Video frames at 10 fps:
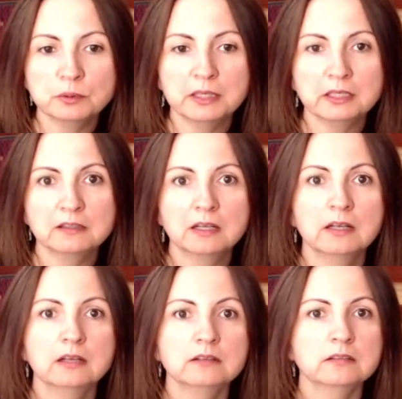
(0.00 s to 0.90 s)
it,
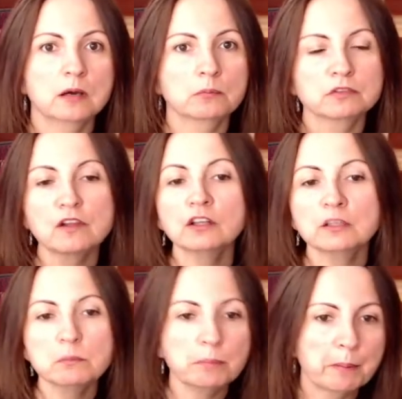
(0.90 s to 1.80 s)
some
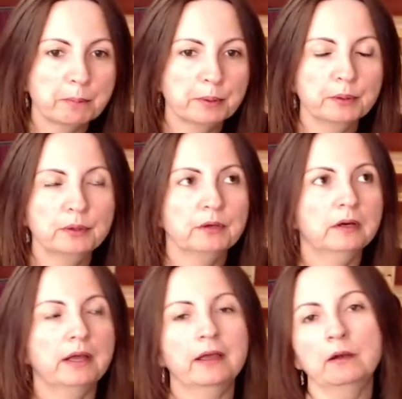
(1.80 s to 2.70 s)
salt and
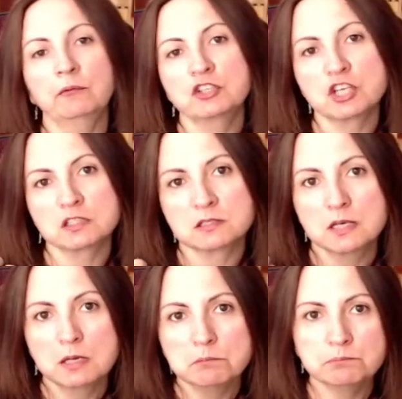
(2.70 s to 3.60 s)
pepper, and we just
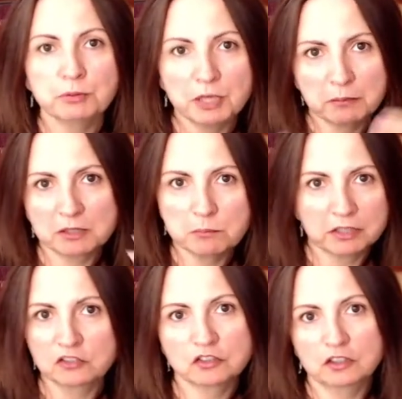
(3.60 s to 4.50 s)
put them in the
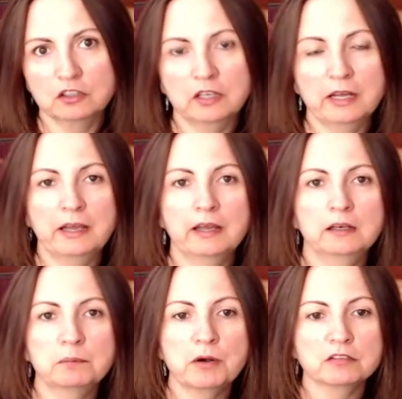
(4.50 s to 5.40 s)
mixer
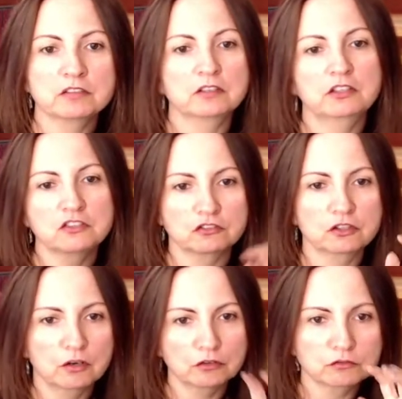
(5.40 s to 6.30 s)
and the processor, and it just
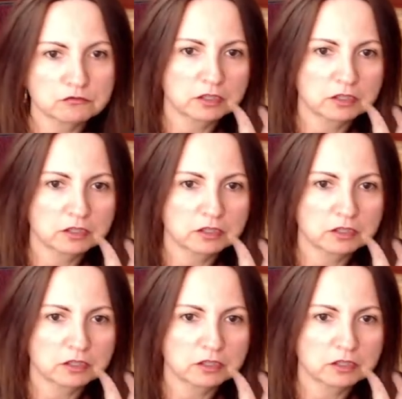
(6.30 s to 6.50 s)
goes,